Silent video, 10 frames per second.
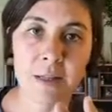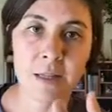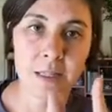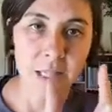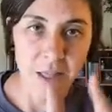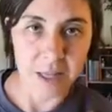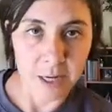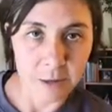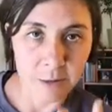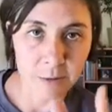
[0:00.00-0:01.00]
the
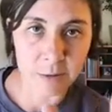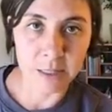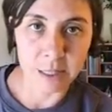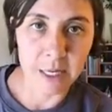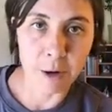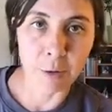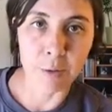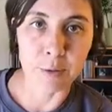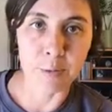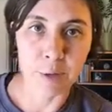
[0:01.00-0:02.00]
thinner, the
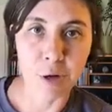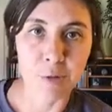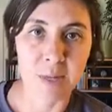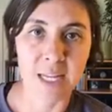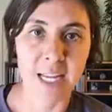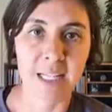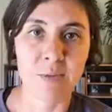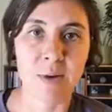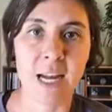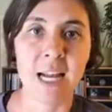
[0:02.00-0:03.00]
narrower the pyramid gets,
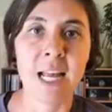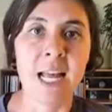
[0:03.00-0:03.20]
right?